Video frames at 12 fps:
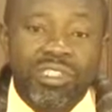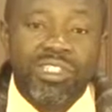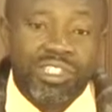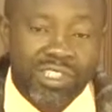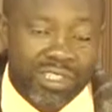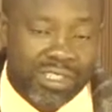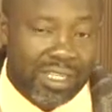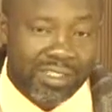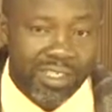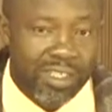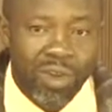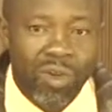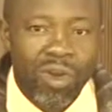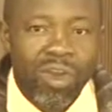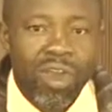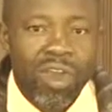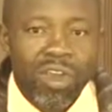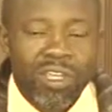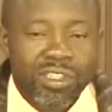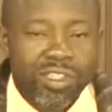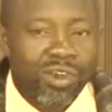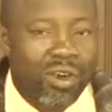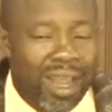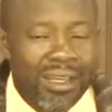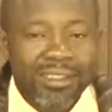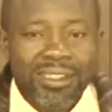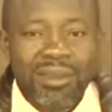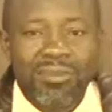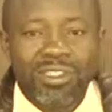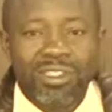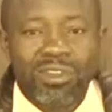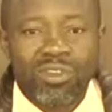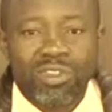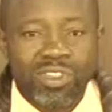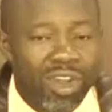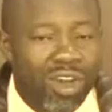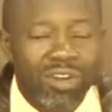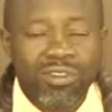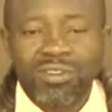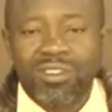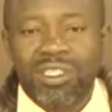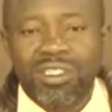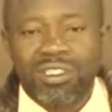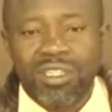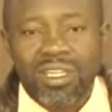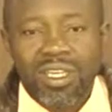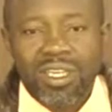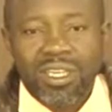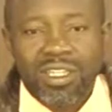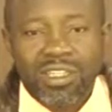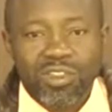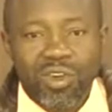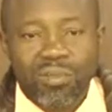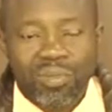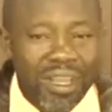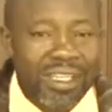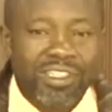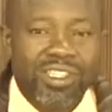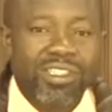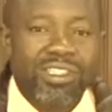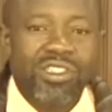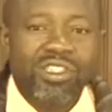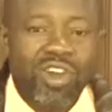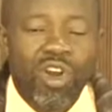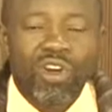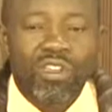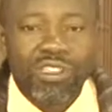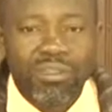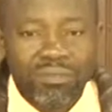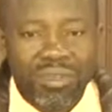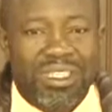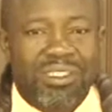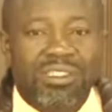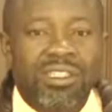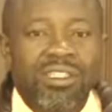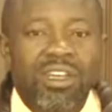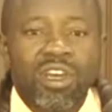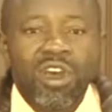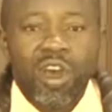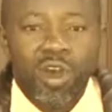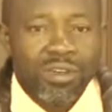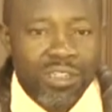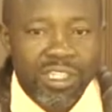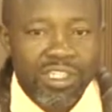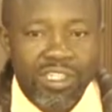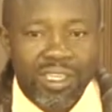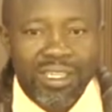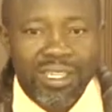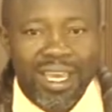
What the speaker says: nation. That's in our, it's in our anthem, it's in our songs, it's in our pledges, God blessing our nation.